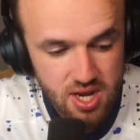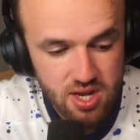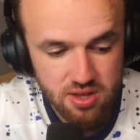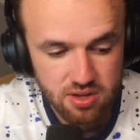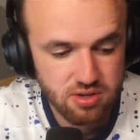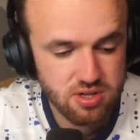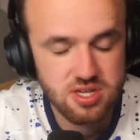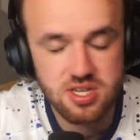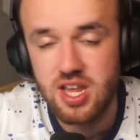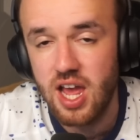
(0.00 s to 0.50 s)

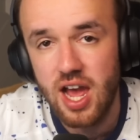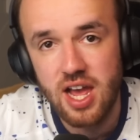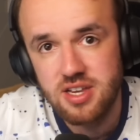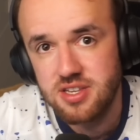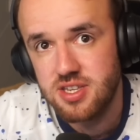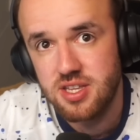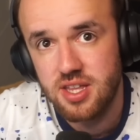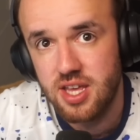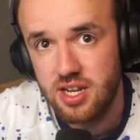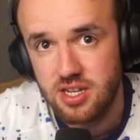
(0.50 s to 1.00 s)
They're just
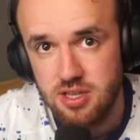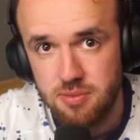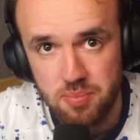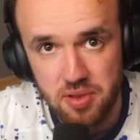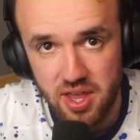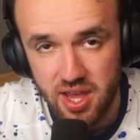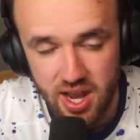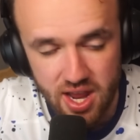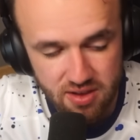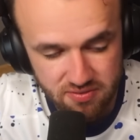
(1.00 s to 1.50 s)
guys that like to
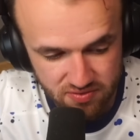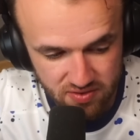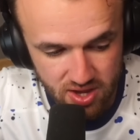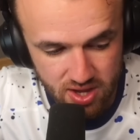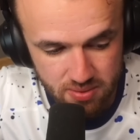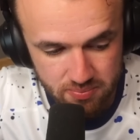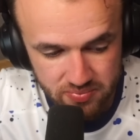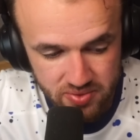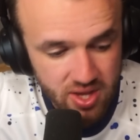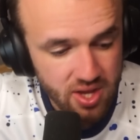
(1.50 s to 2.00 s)
play
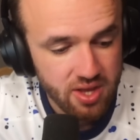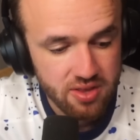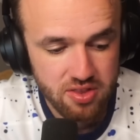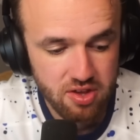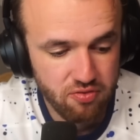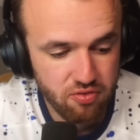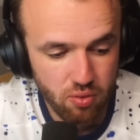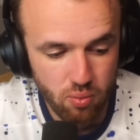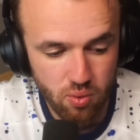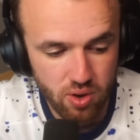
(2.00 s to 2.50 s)
FM,
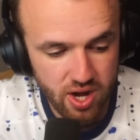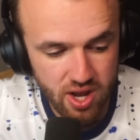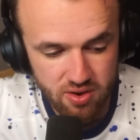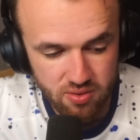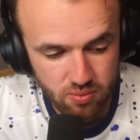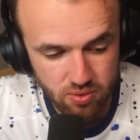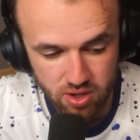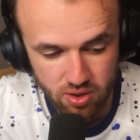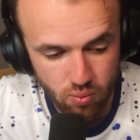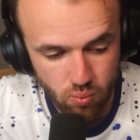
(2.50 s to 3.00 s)
that for
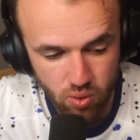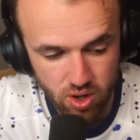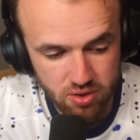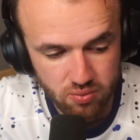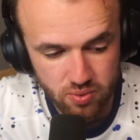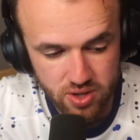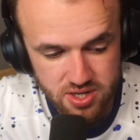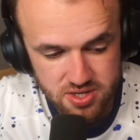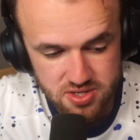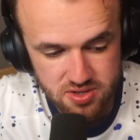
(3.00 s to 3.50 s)
one
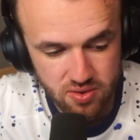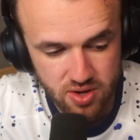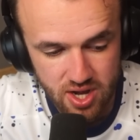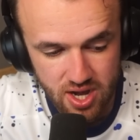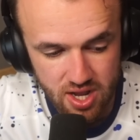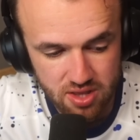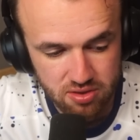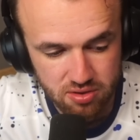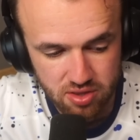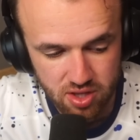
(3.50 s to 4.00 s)
reason or
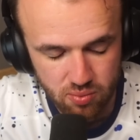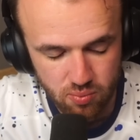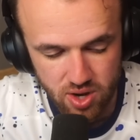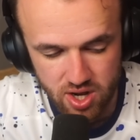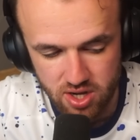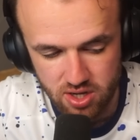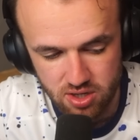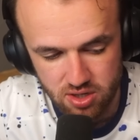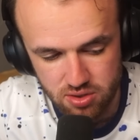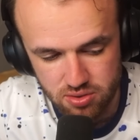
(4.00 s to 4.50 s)
another, they
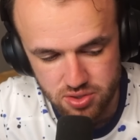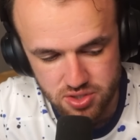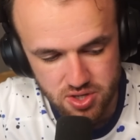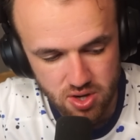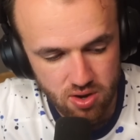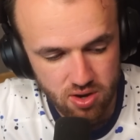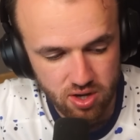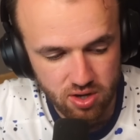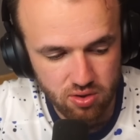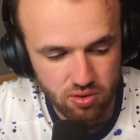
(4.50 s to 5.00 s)
read a news
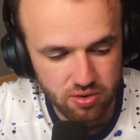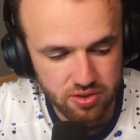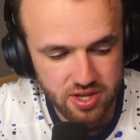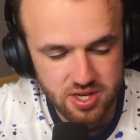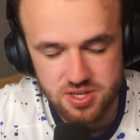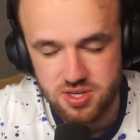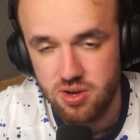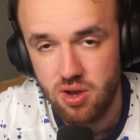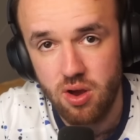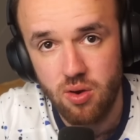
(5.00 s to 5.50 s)
article, they
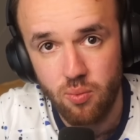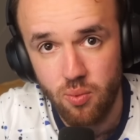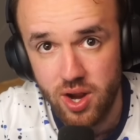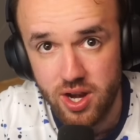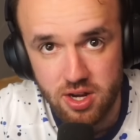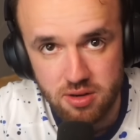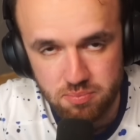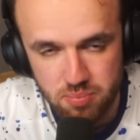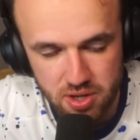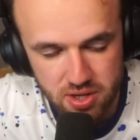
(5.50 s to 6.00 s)
saw a
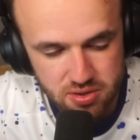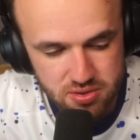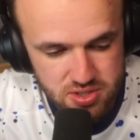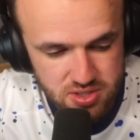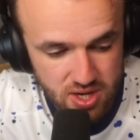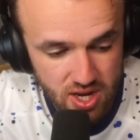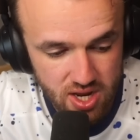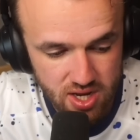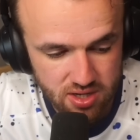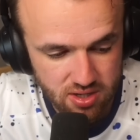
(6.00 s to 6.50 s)
Reddit
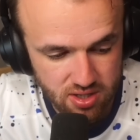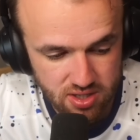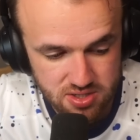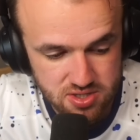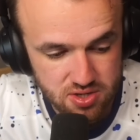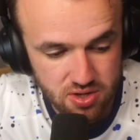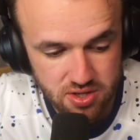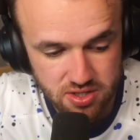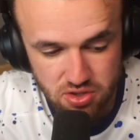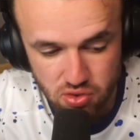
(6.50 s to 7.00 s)
post, they
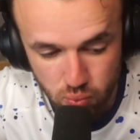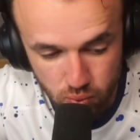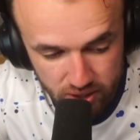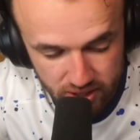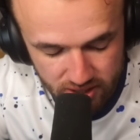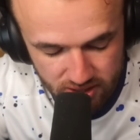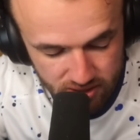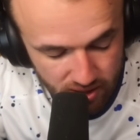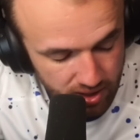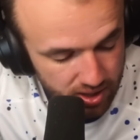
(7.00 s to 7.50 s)
saw a
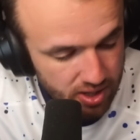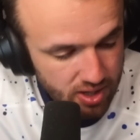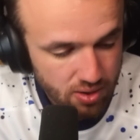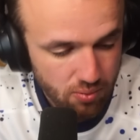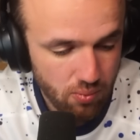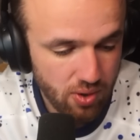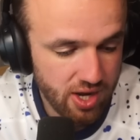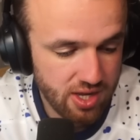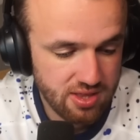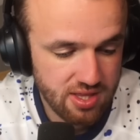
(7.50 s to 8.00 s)
tweet,
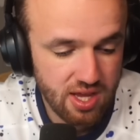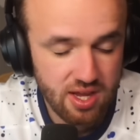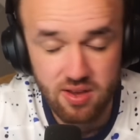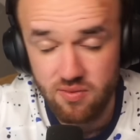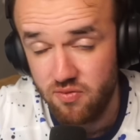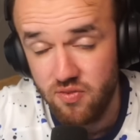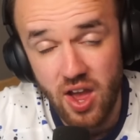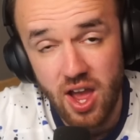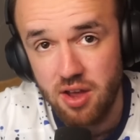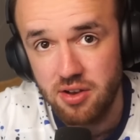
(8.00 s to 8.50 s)
right? They
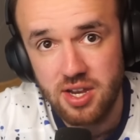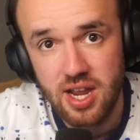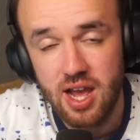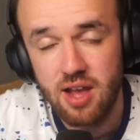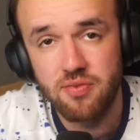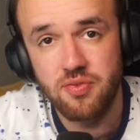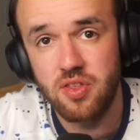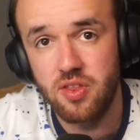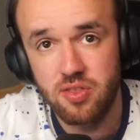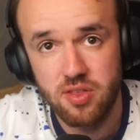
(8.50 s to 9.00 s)
found
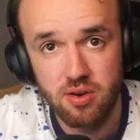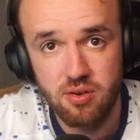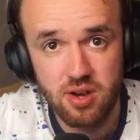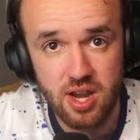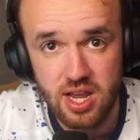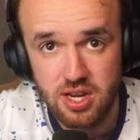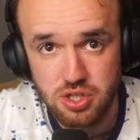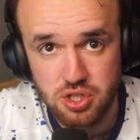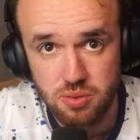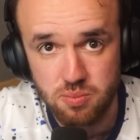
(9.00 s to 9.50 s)
out that their
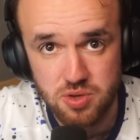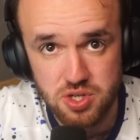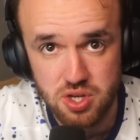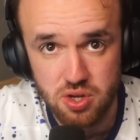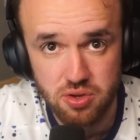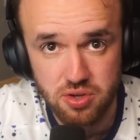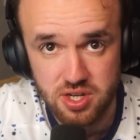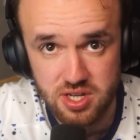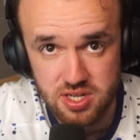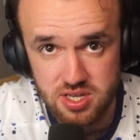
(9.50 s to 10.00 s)
nation was
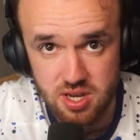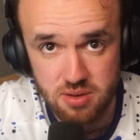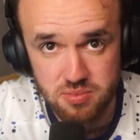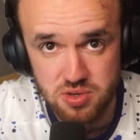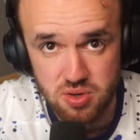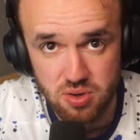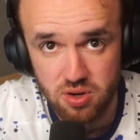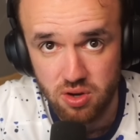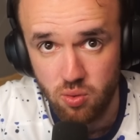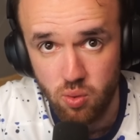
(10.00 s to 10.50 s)
holding some
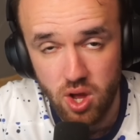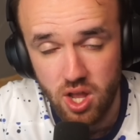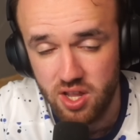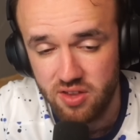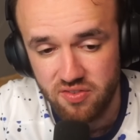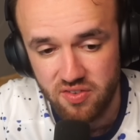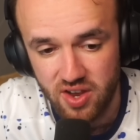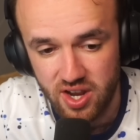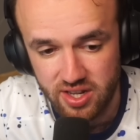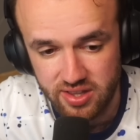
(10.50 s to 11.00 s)
sort of
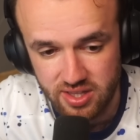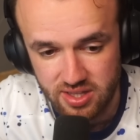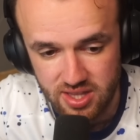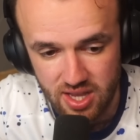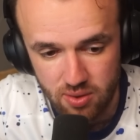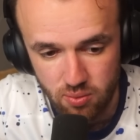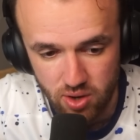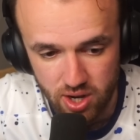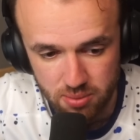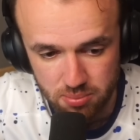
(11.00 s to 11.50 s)
qualifying that
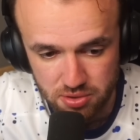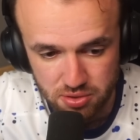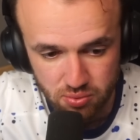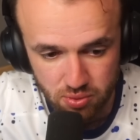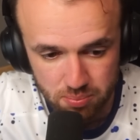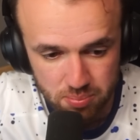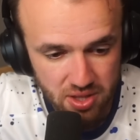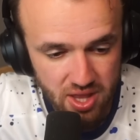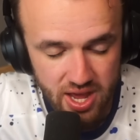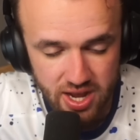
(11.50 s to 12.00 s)
they were able to
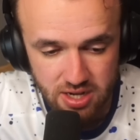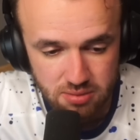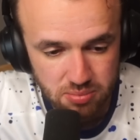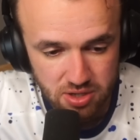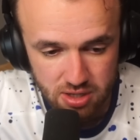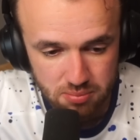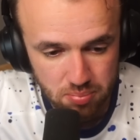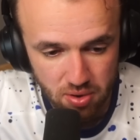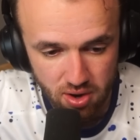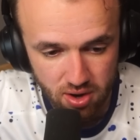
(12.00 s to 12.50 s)
apply to
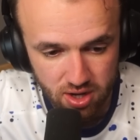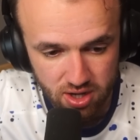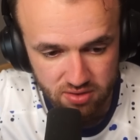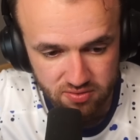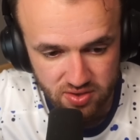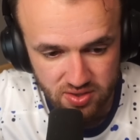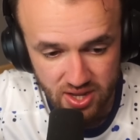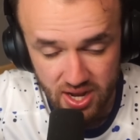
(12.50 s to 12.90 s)
be a part of, and